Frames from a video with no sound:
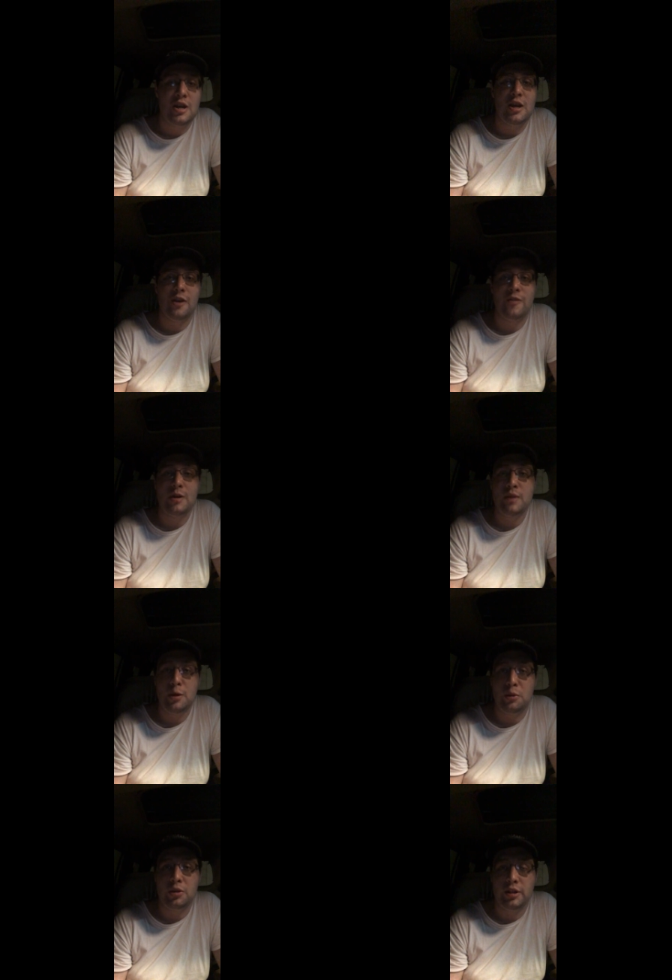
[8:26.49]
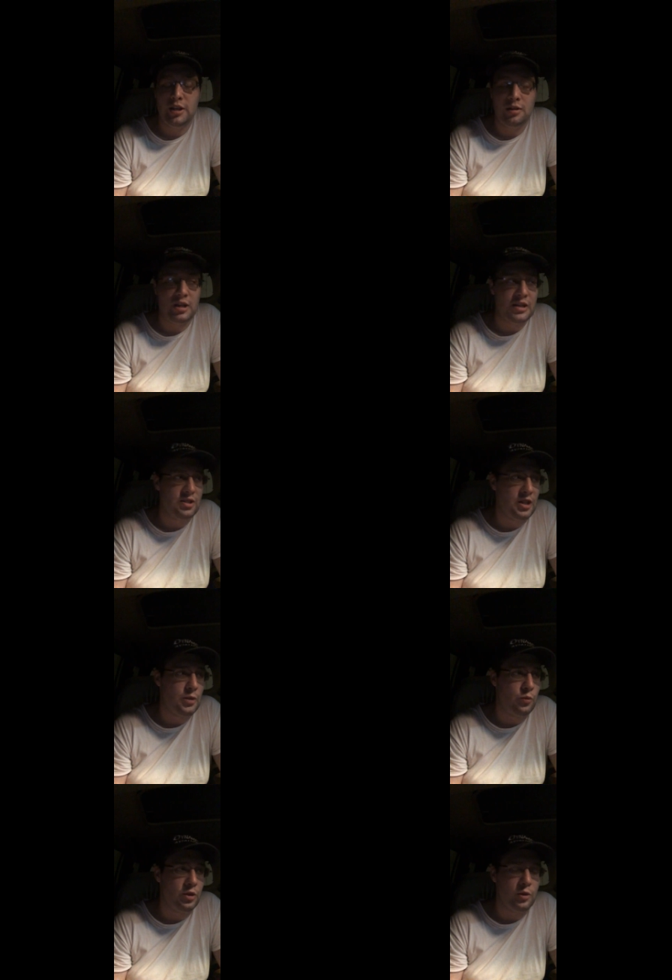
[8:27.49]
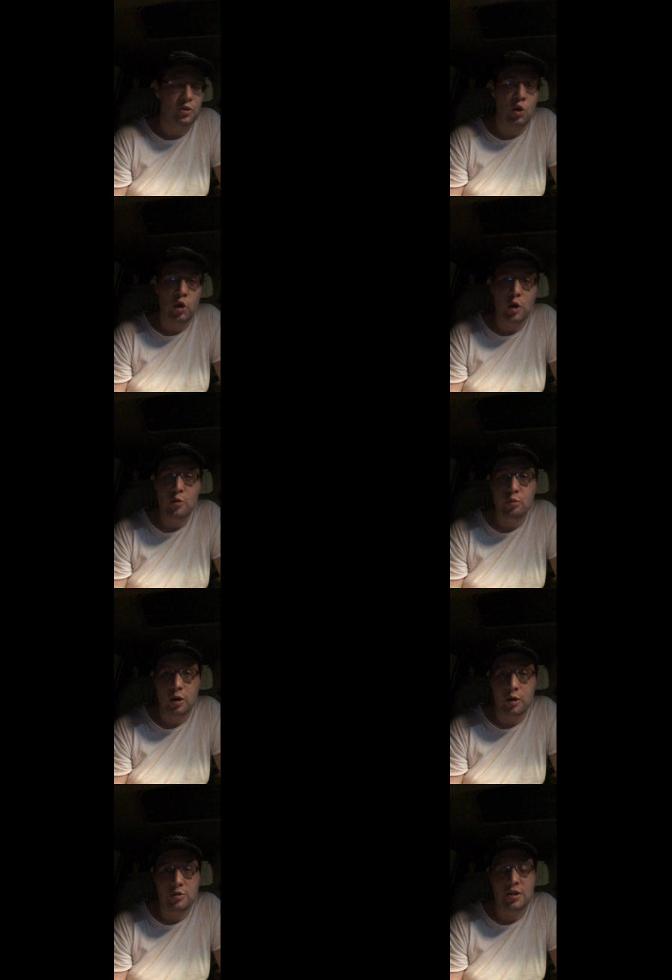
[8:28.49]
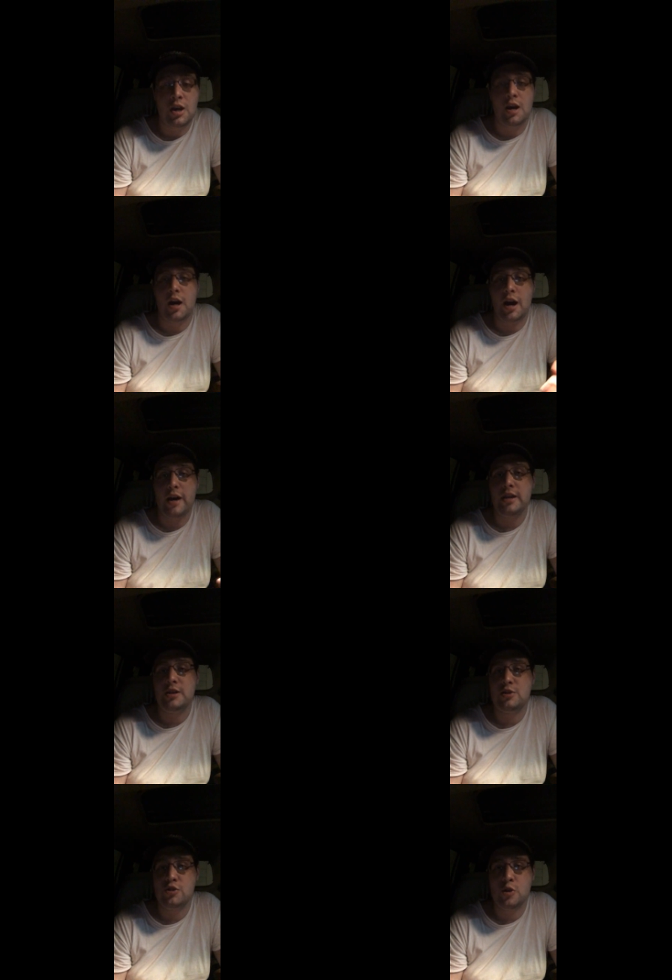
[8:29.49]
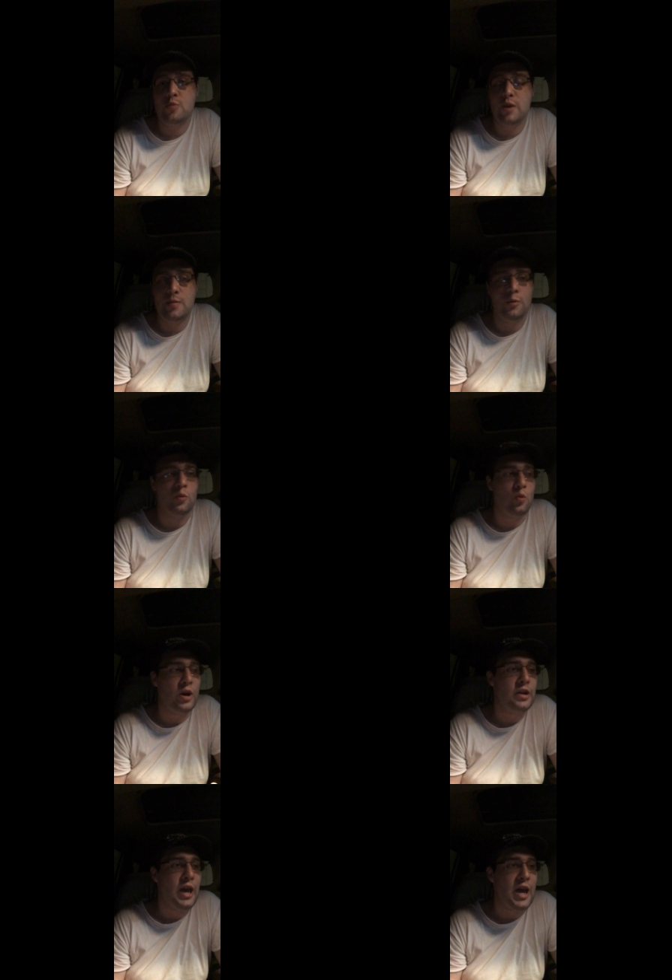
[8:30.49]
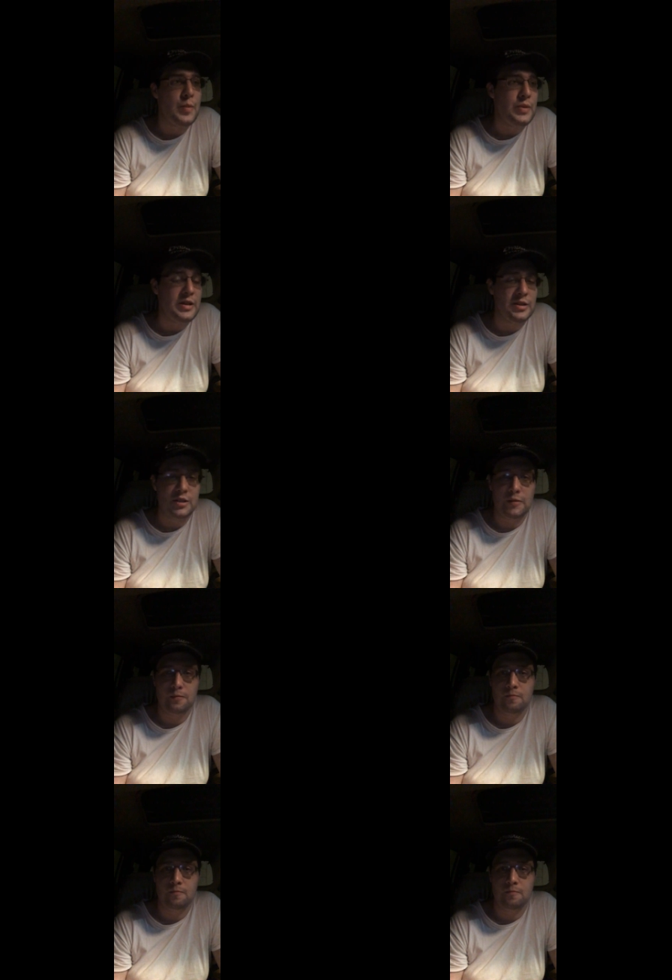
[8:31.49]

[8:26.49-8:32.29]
If I'm able to get, like, say, one of those GoPros, I can show people what happens